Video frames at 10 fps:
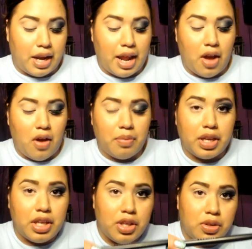Now I'm
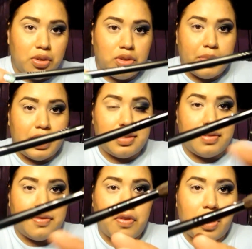gonna use my
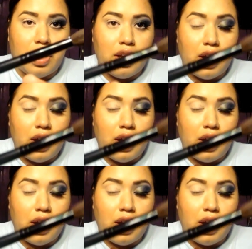Sephora.